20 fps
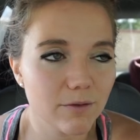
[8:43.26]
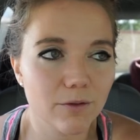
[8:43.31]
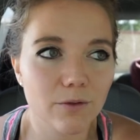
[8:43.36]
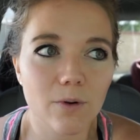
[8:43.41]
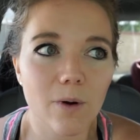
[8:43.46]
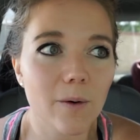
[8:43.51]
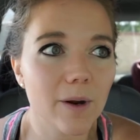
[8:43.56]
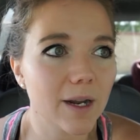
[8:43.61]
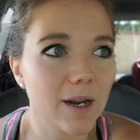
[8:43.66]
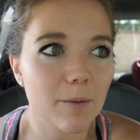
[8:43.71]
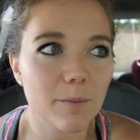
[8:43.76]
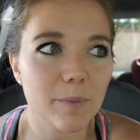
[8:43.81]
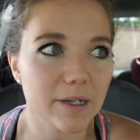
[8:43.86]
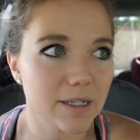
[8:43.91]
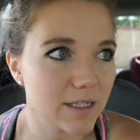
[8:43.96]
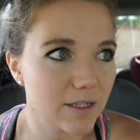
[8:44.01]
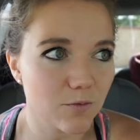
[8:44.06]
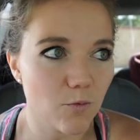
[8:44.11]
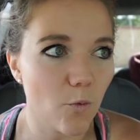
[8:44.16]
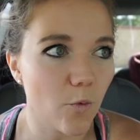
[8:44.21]
Throwing up
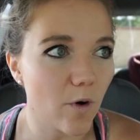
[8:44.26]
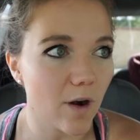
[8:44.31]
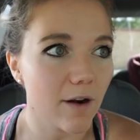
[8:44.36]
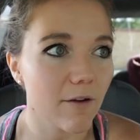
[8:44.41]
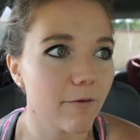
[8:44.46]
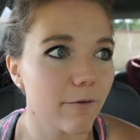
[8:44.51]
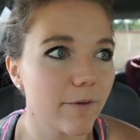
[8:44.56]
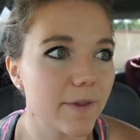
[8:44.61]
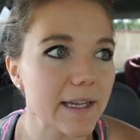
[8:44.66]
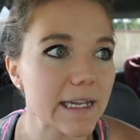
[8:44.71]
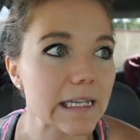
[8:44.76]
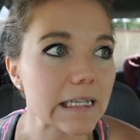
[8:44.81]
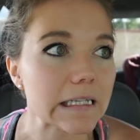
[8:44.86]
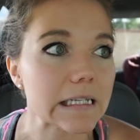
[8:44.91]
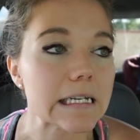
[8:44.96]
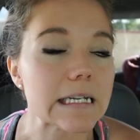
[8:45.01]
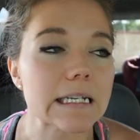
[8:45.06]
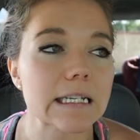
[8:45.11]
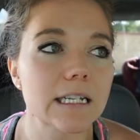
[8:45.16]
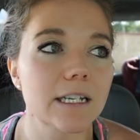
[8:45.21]
is one of the
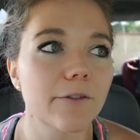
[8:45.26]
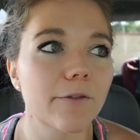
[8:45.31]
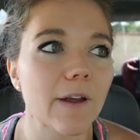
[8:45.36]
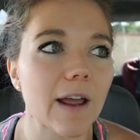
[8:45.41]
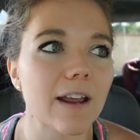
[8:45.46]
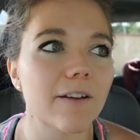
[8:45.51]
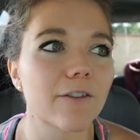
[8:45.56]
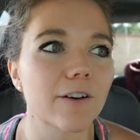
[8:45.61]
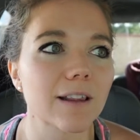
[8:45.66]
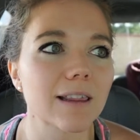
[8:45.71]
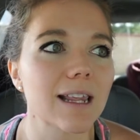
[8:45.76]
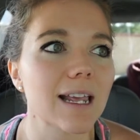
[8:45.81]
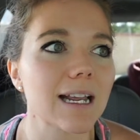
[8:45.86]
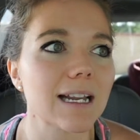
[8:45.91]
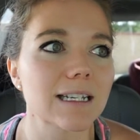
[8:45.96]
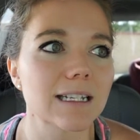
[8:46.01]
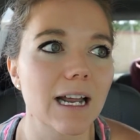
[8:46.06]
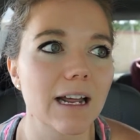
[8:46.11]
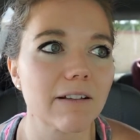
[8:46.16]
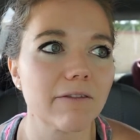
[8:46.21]
least favorite
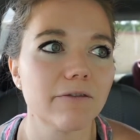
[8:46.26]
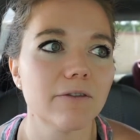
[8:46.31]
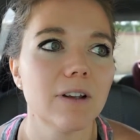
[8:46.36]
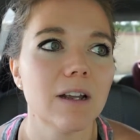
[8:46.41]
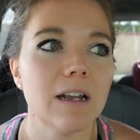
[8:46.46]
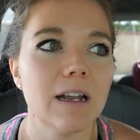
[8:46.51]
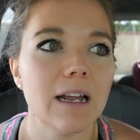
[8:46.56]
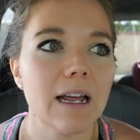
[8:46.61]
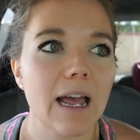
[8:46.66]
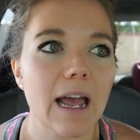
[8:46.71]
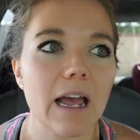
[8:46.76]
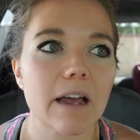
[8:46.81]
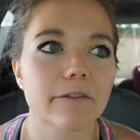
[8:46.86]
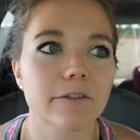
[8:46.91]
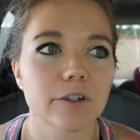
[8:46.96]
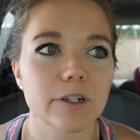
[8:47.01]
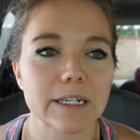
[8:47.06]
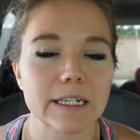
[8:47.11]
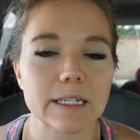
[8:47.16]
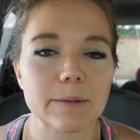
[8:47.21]
things I've
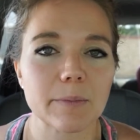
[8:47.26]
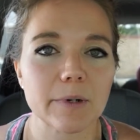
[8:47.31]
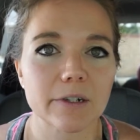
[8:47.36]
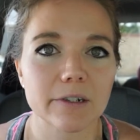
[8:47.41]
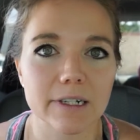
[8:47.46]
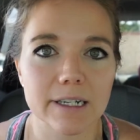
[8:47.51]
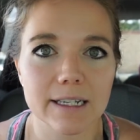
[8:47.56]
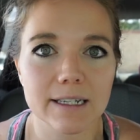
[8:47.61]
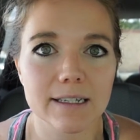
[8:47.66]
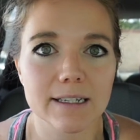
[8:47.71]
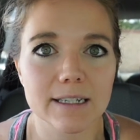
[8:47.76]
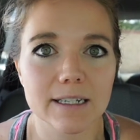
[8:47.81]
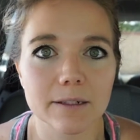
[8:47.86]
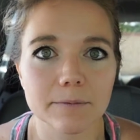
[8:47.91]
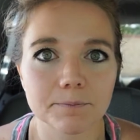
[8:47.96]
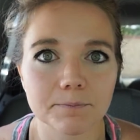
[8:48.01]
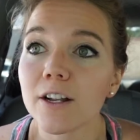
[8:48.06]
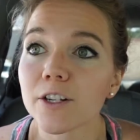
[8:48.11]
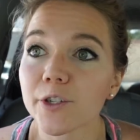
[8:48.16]
ever experienced.